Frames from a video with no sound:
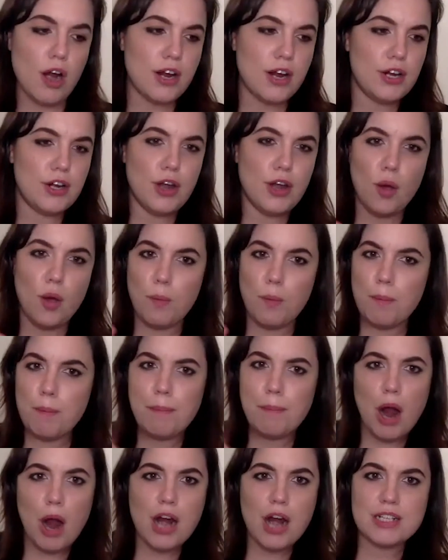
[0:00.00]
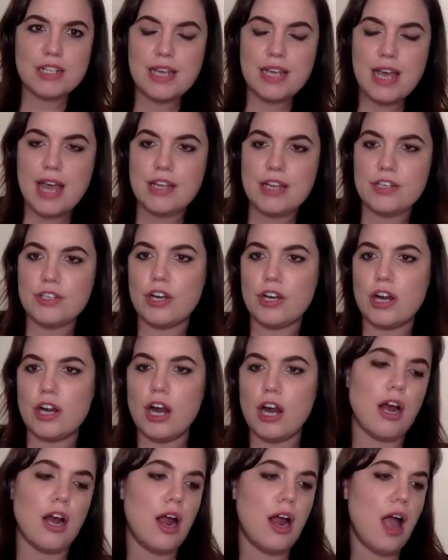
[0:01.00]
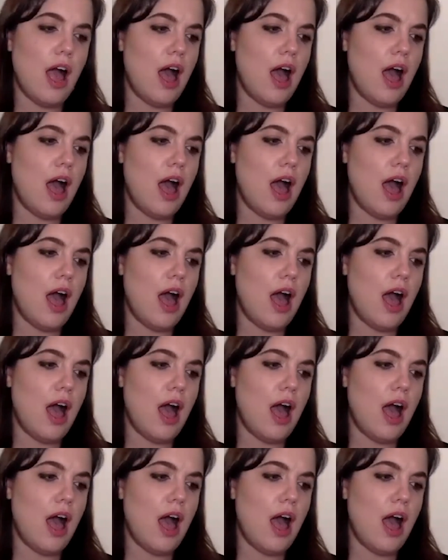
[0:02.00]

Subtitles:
you know, bartender,